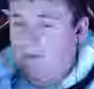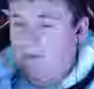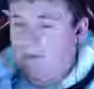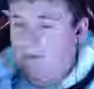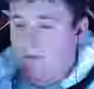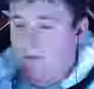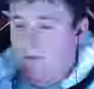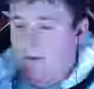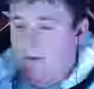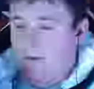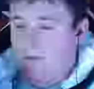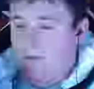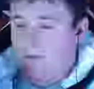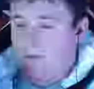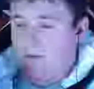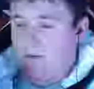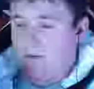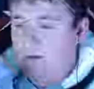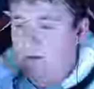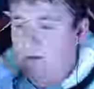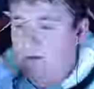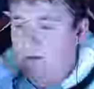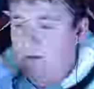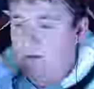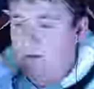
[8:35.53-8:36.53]
the face. We
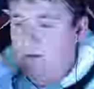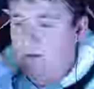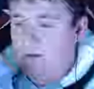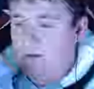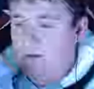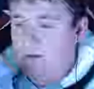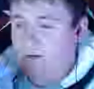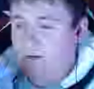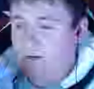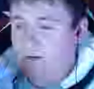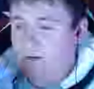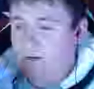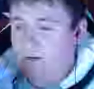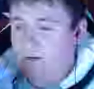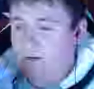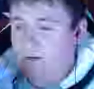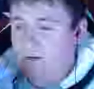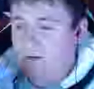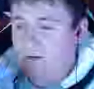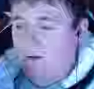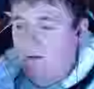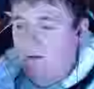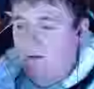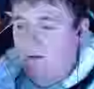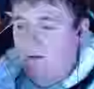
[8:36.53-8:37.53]
chose it.
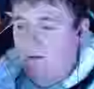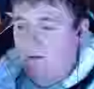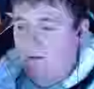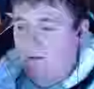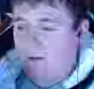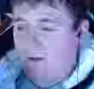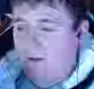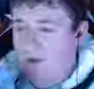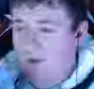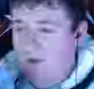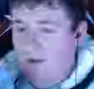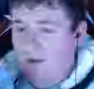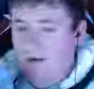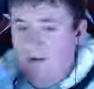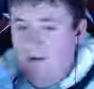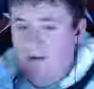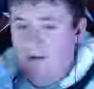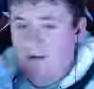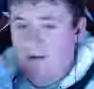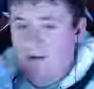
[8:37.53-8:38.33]
Just that.